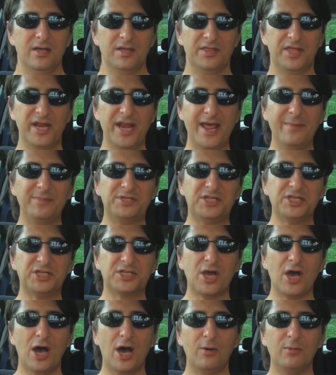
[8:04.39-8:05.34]
The Nemesis
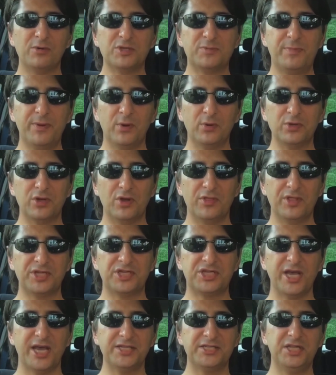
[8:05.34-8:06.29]
Car was built on the
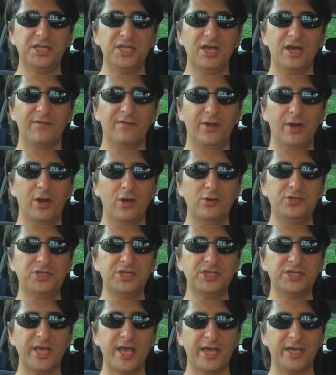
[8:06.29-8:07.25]
chassis of a
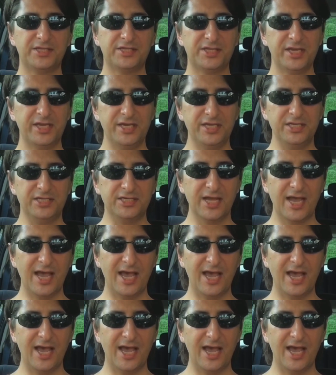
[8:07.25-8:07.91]
Lotus Exige